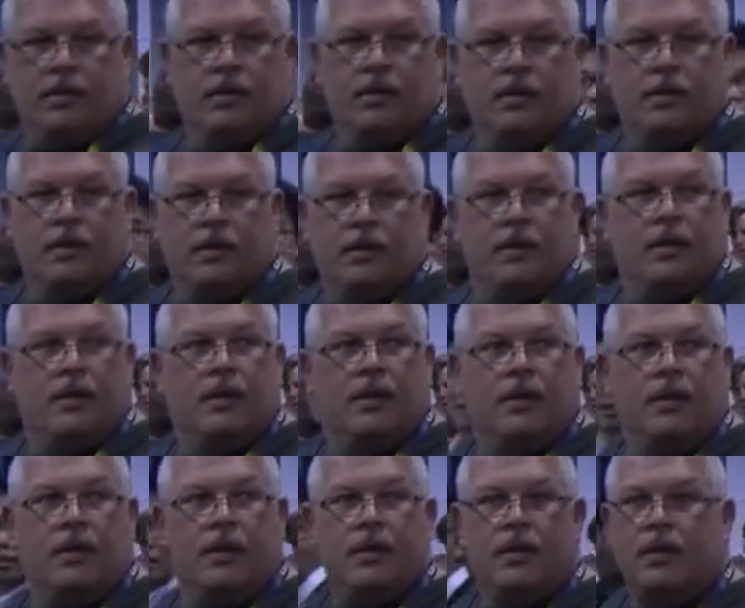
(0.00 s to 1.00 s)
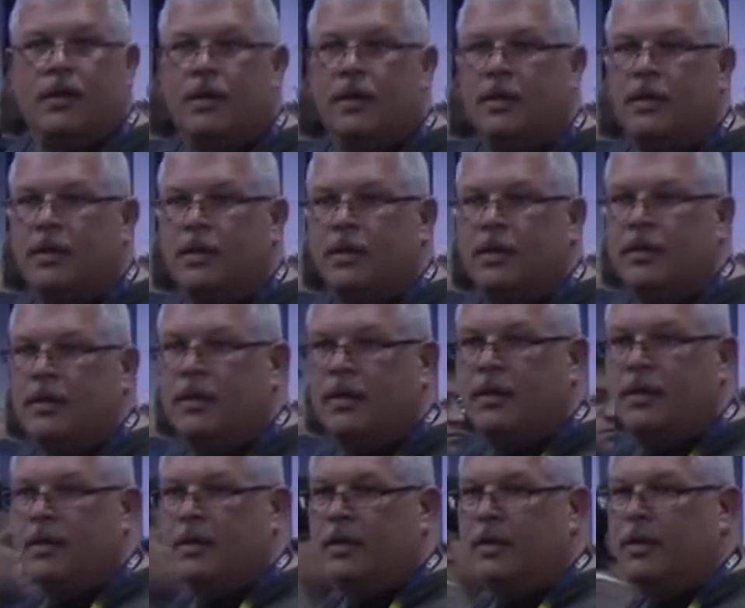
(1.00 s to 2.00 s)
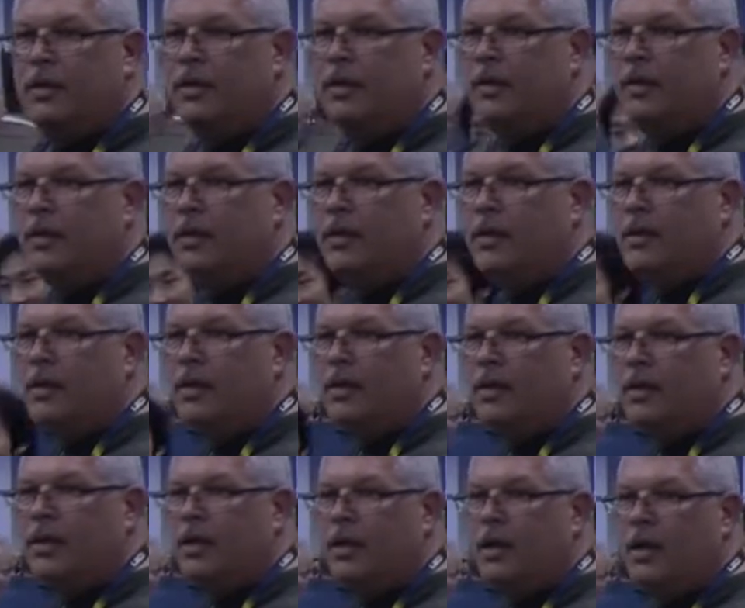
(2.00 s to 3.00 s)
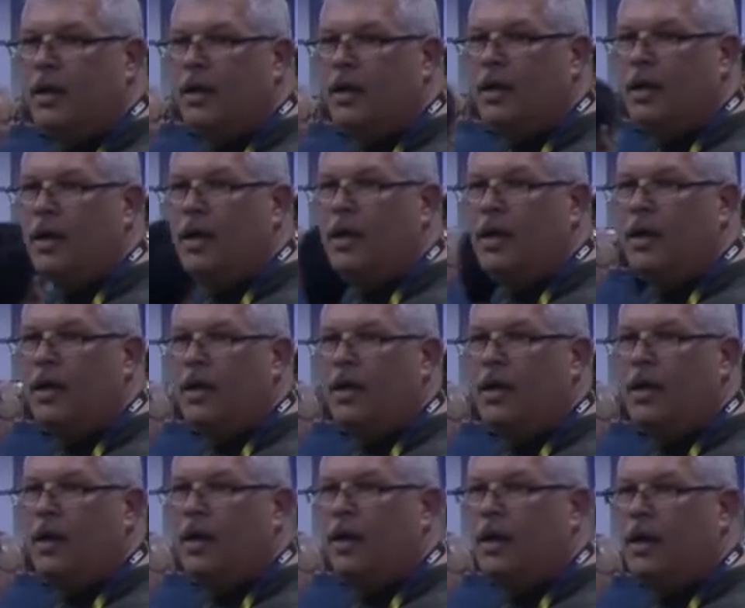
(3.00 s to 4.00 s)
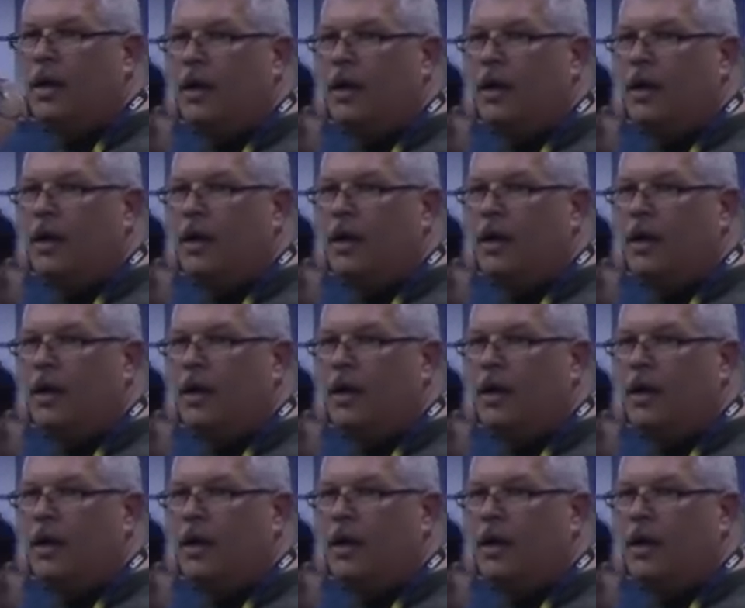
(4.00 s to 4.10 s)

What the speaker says: [no speech]